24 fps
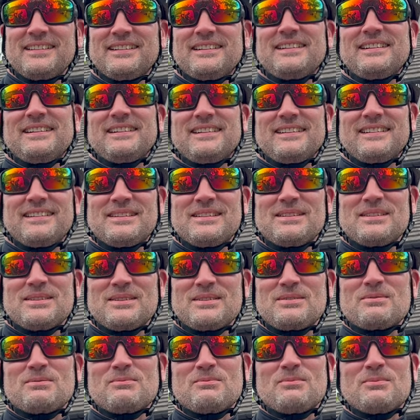Morning, Steve.
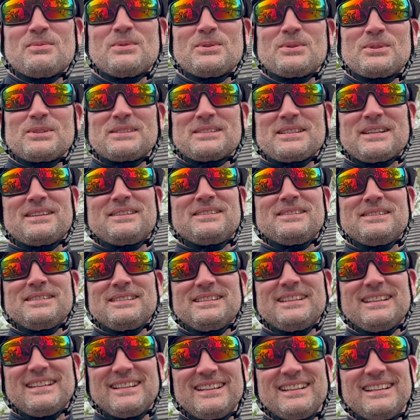Morning, Darren. It's going to be
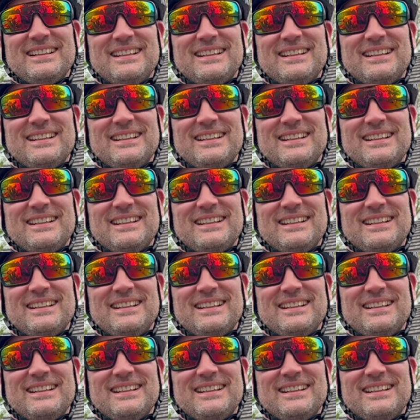20